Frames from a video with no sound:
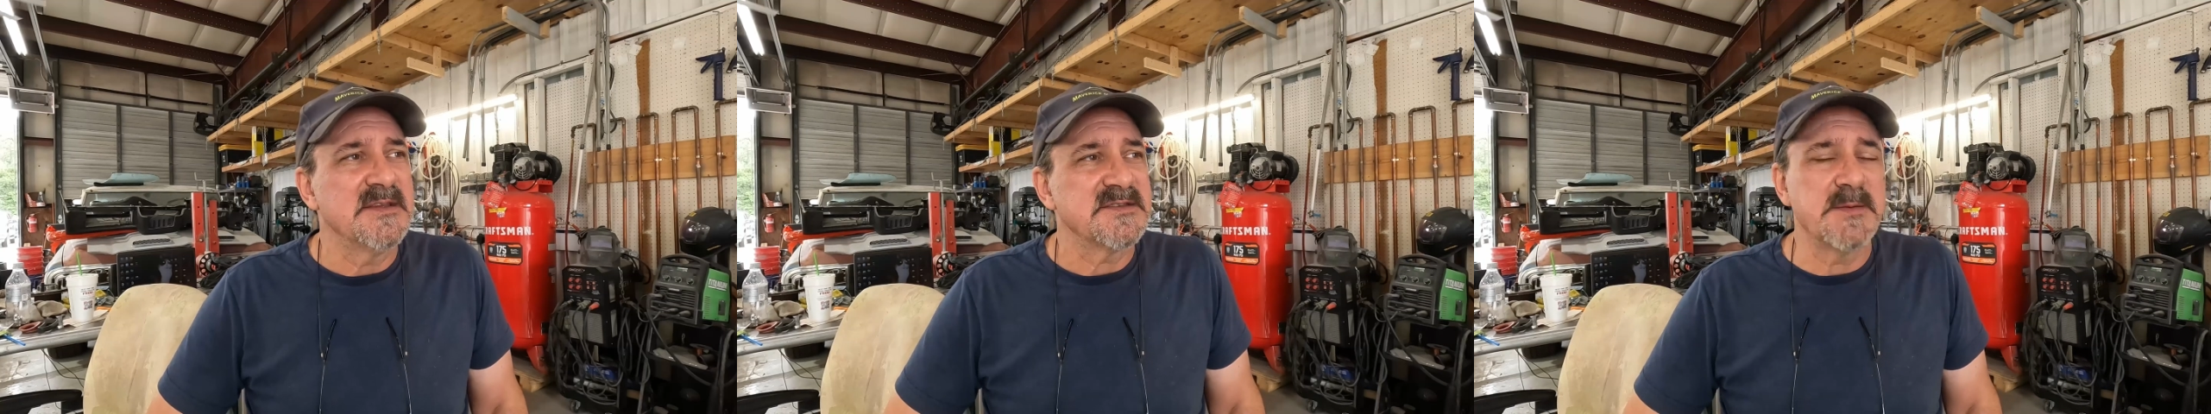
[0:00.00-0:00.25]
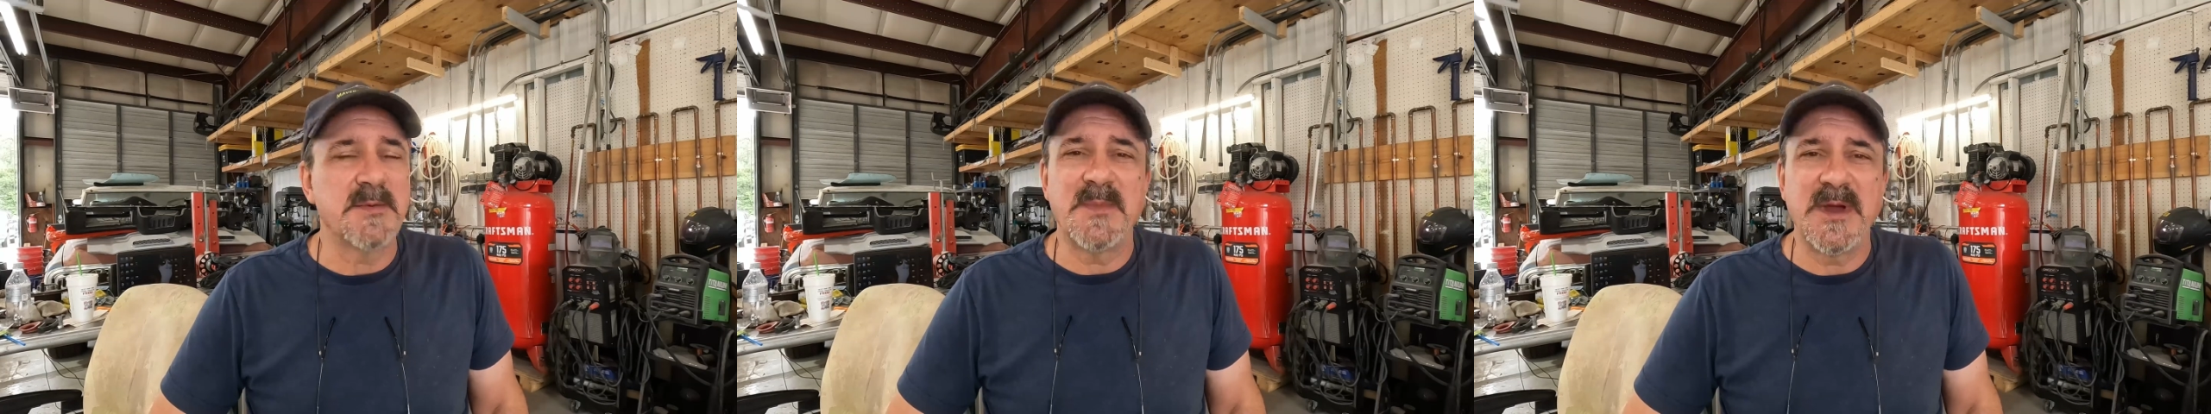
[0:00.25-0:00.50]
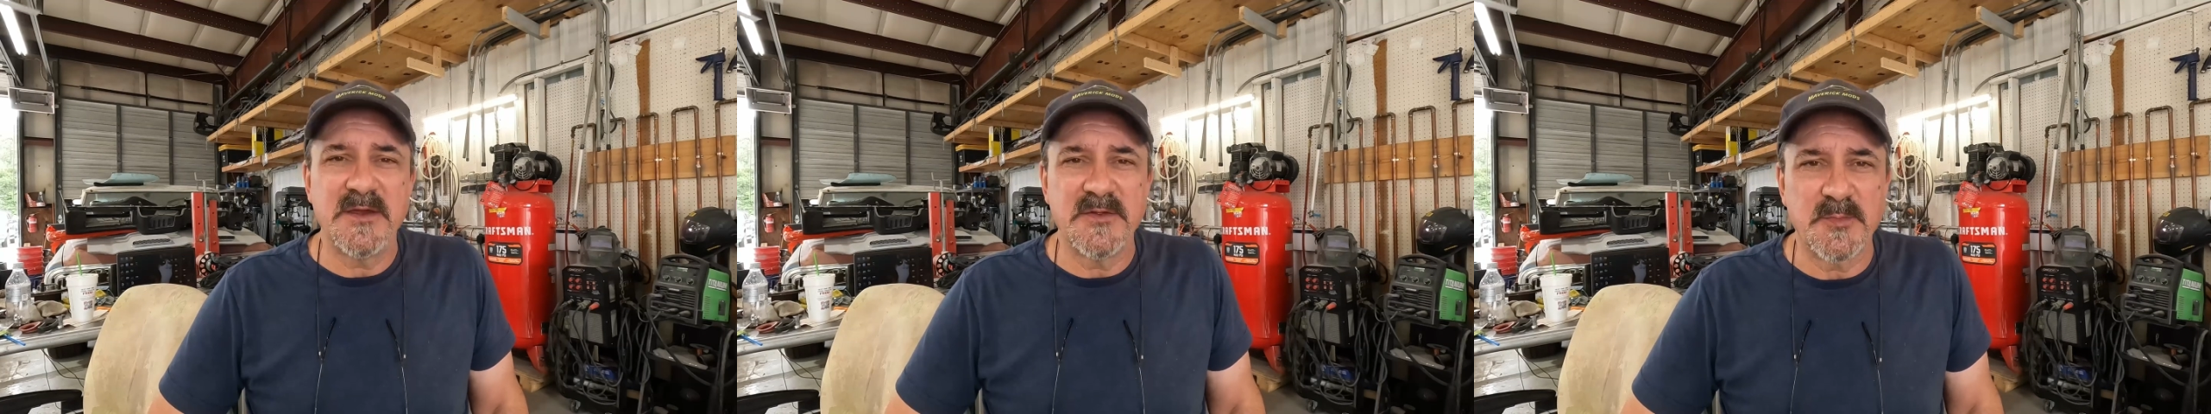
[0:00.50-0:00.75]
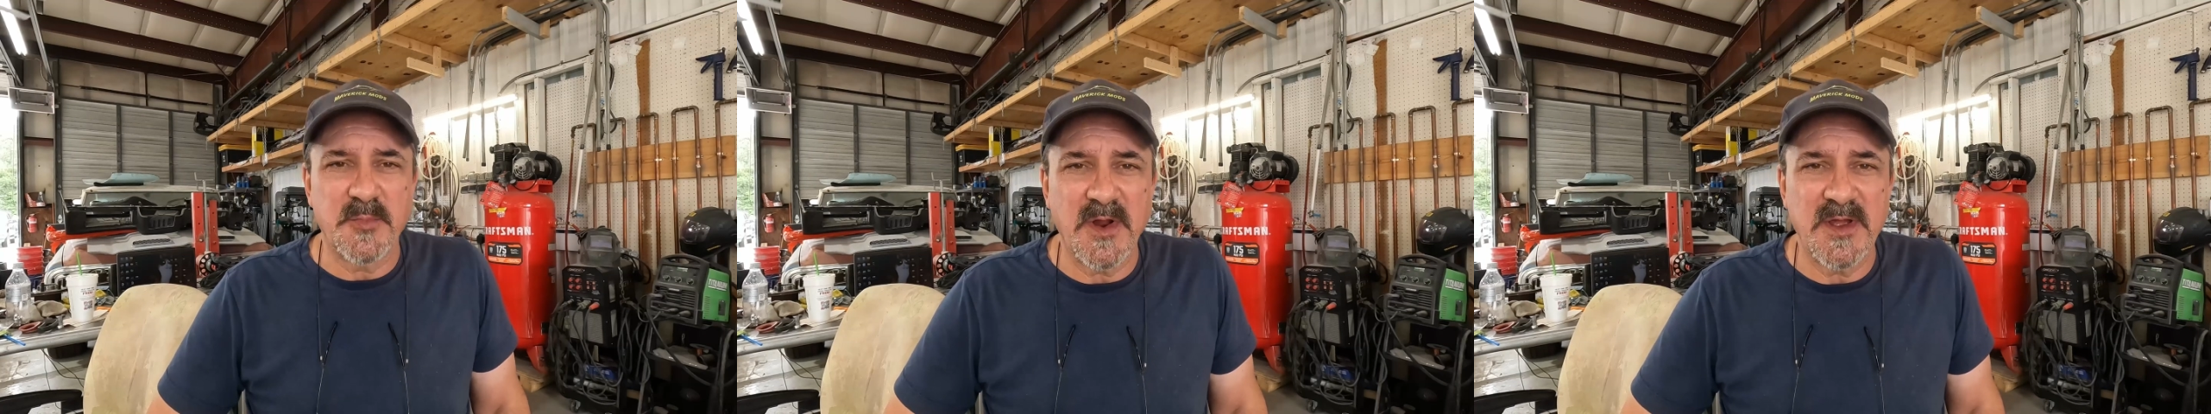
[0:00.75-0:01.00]
some of my
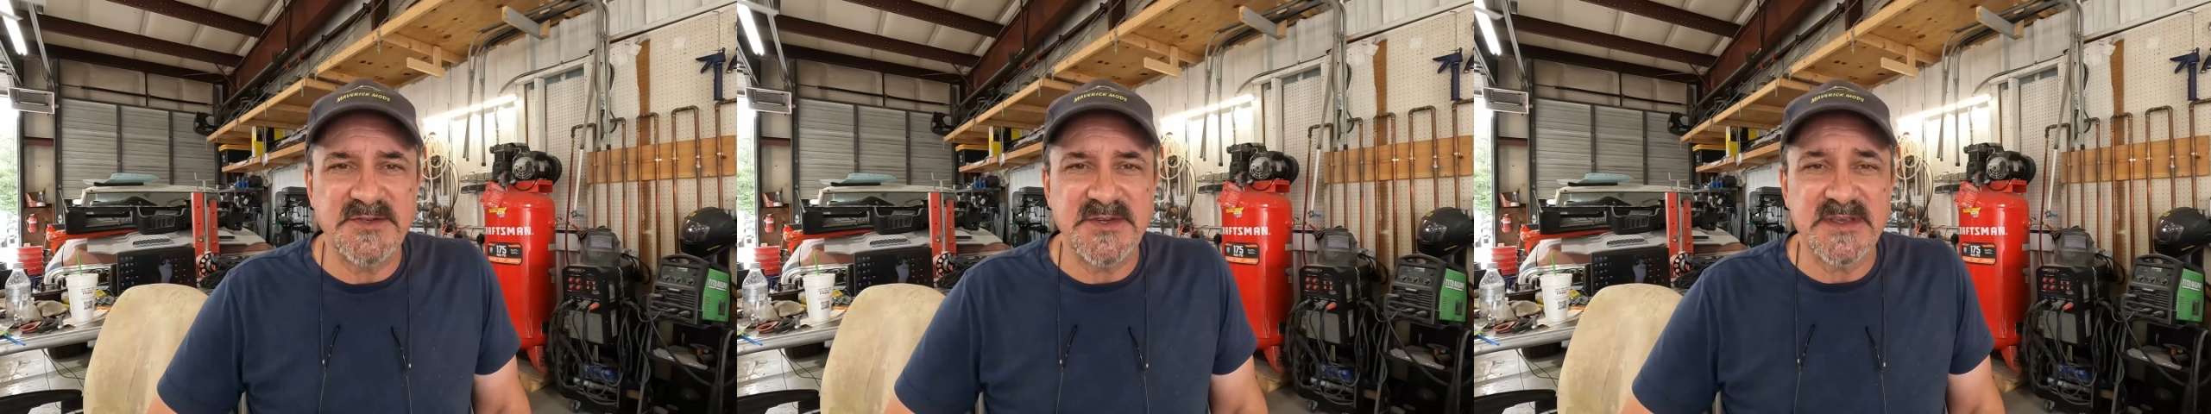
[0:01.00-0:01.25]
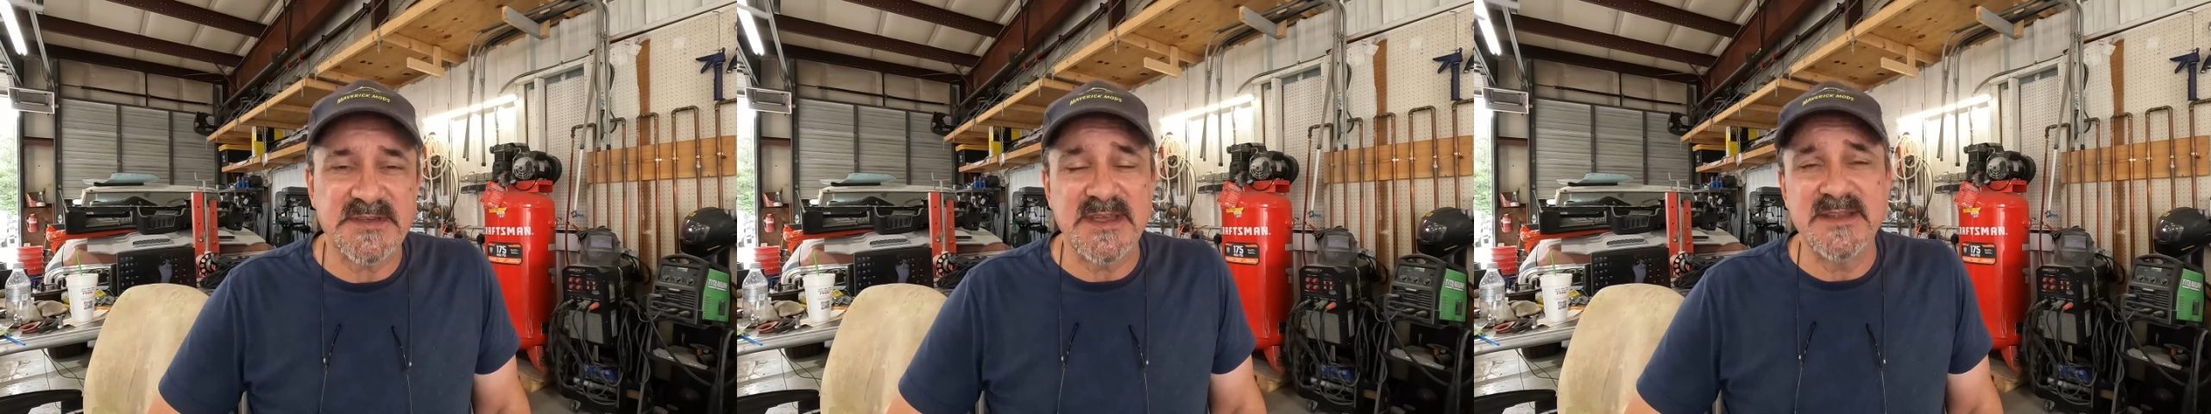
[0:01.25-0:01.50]
other projects